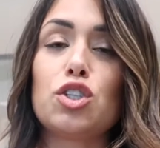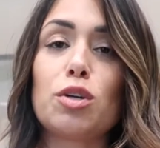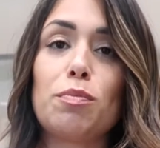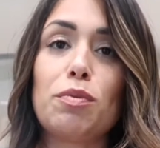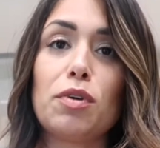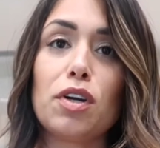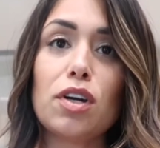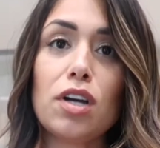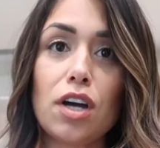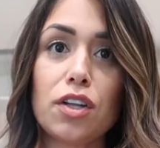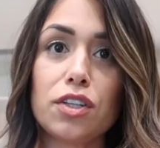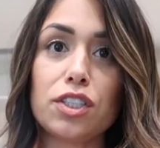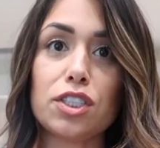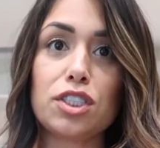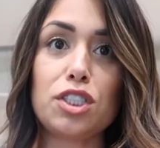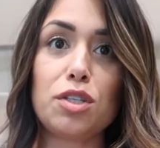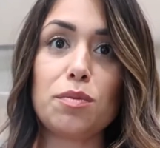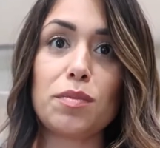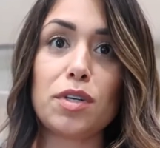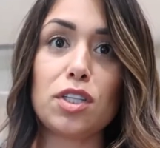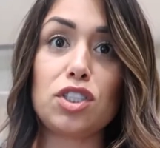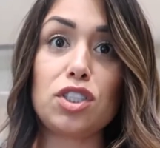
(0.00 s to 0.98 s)
strip your color
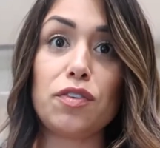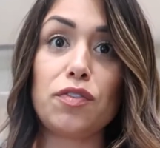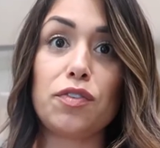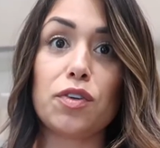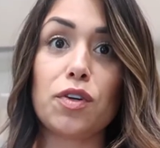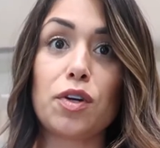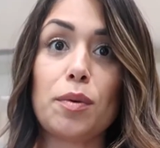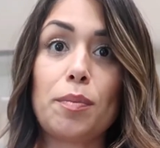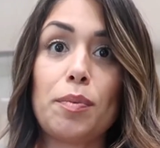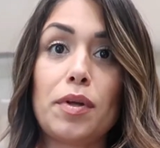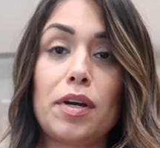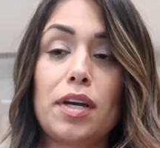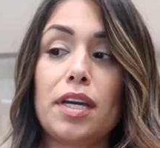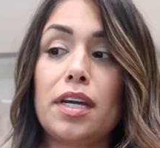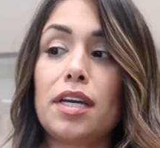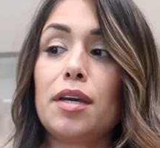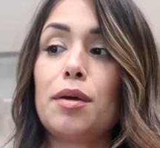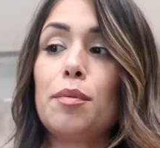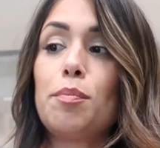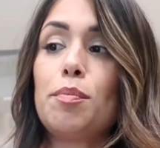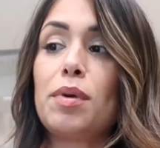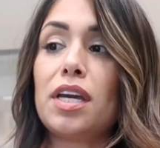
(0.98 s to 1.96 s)
too much if you're
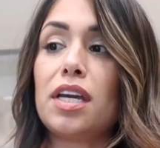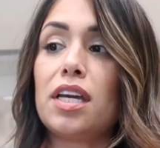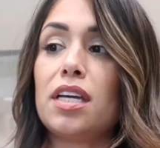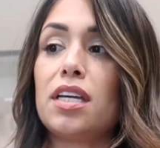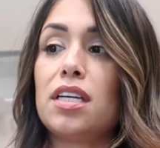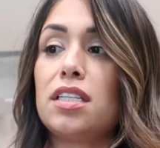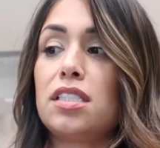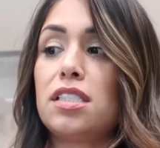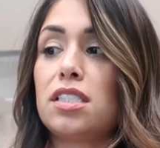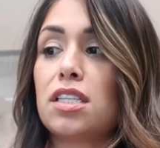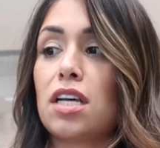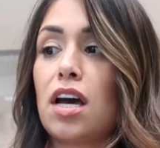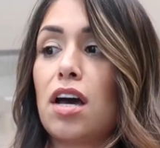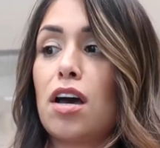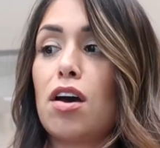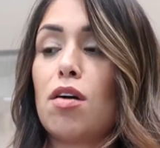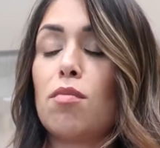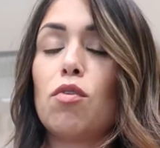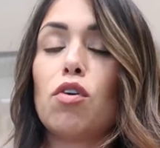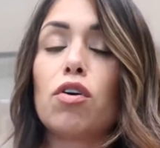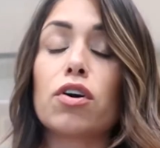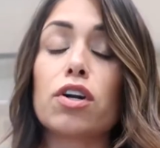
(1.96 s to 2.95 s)
applying a base,
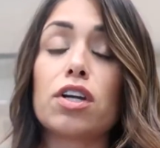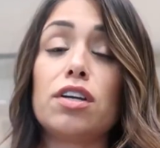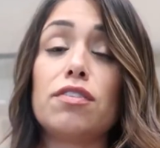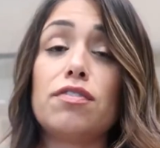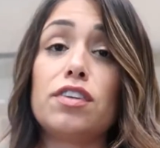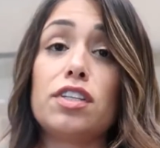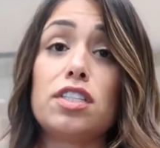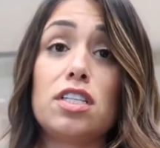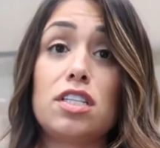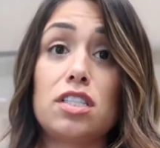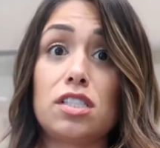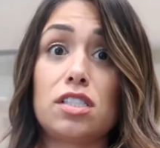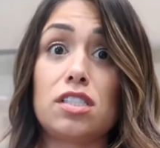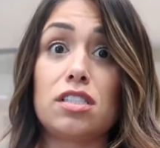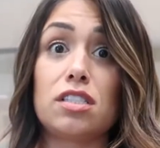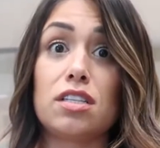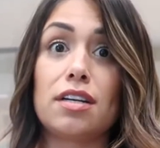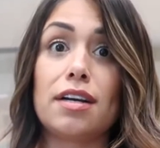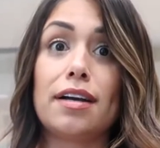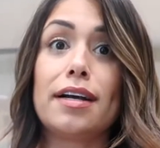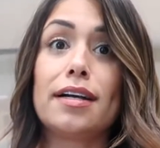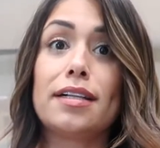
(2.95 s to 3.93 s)
or even
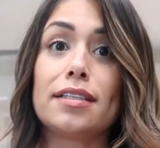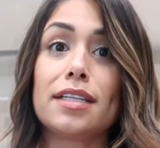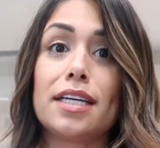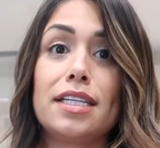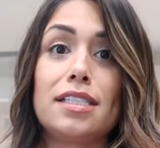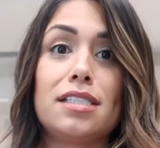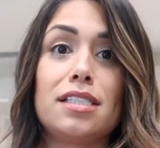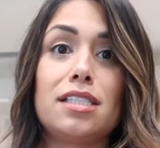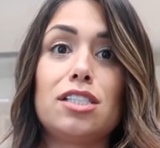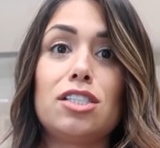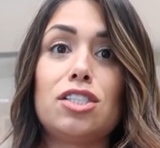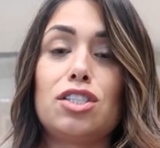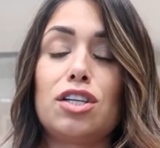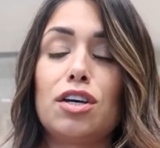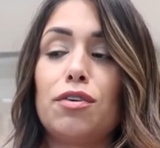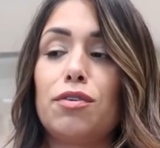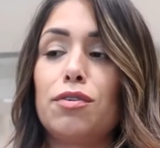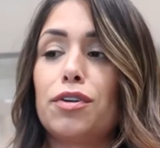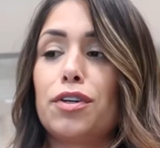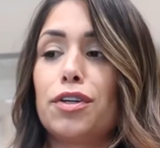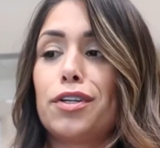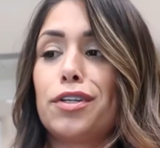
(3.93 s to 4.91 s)
glazes,
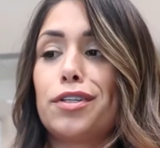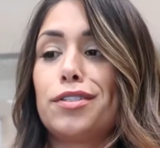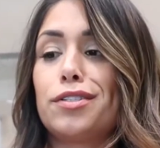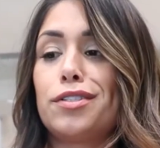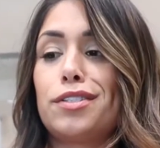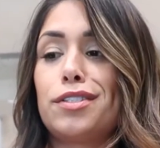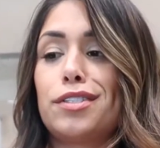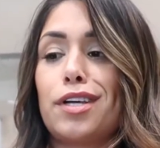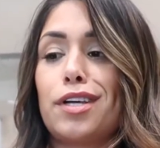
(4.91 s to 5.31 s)
toners.